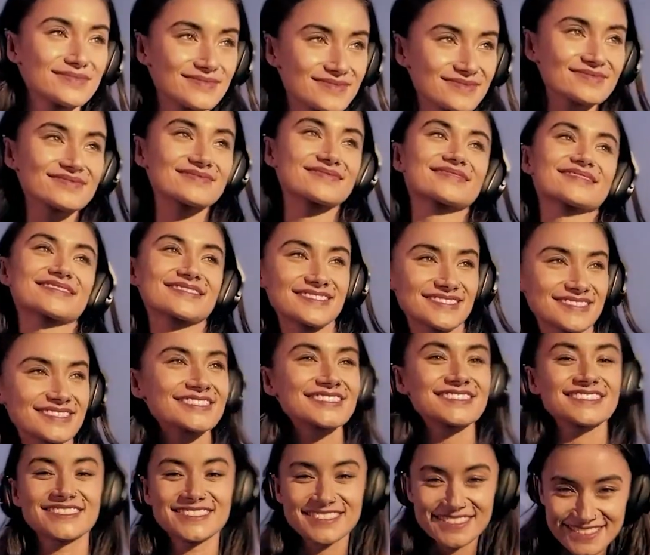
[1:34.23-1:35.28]
before you really
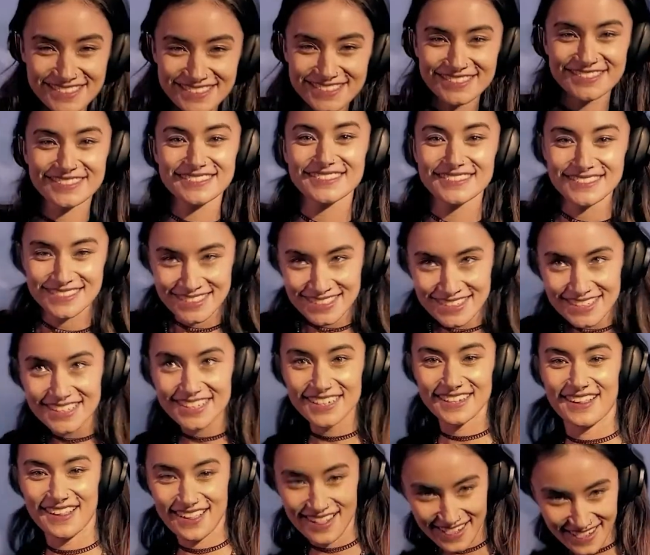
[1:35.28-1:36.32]
enjoy good
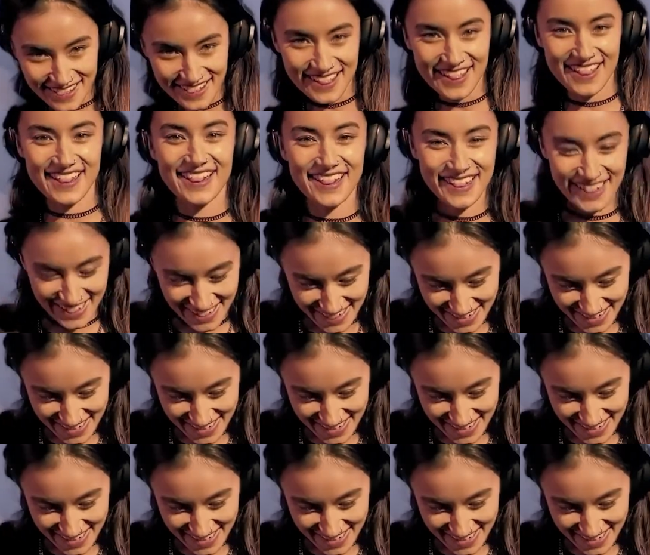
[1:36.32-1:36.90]
music.